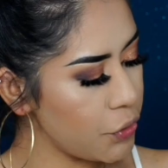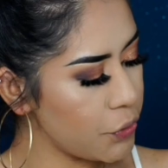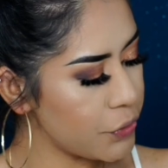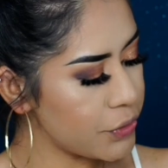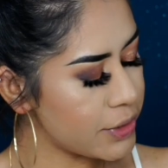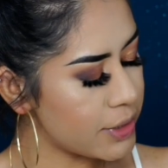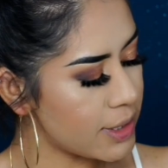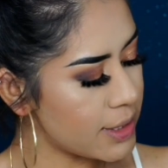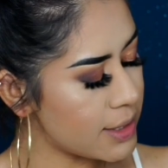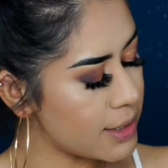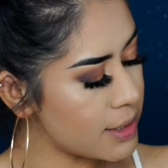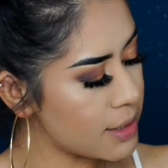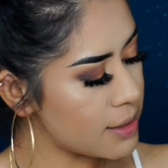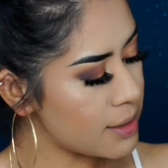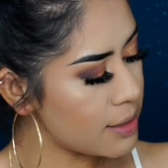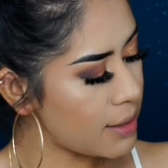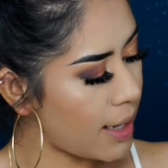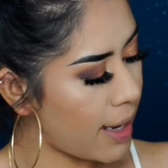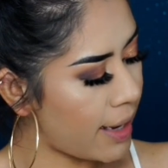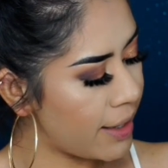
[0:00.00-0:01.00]
use
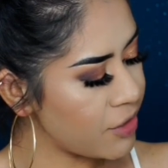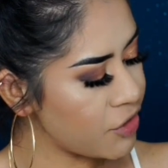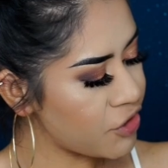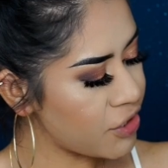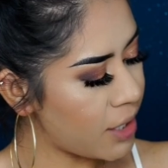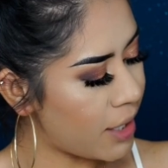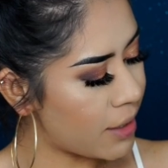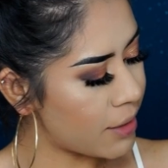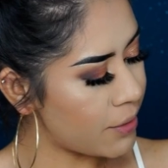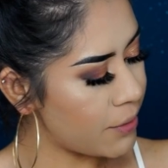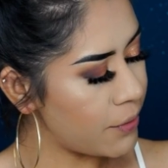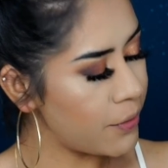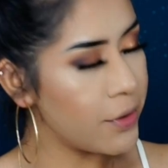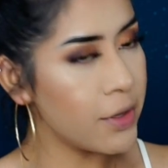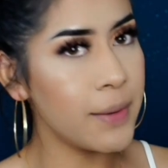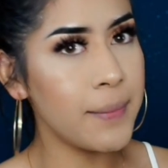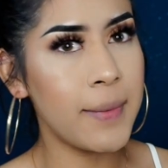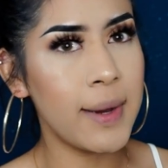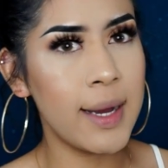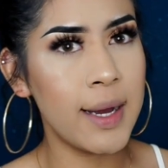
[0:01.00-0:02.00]
this eyeshadow
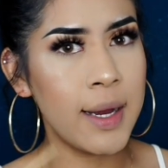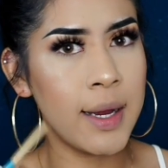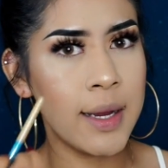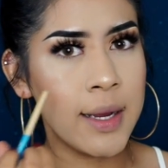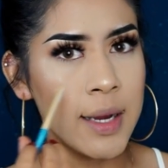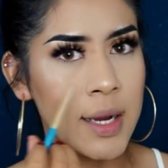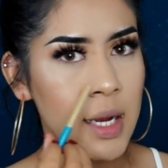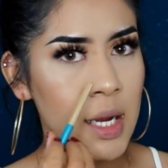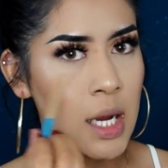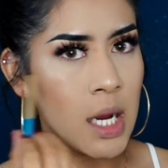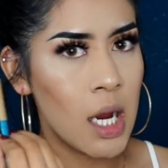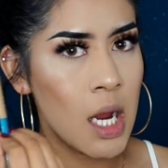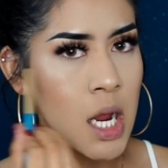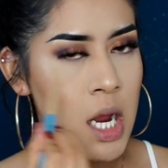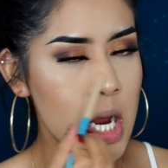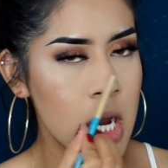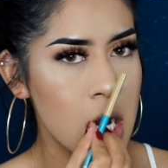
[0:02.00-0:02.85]
on my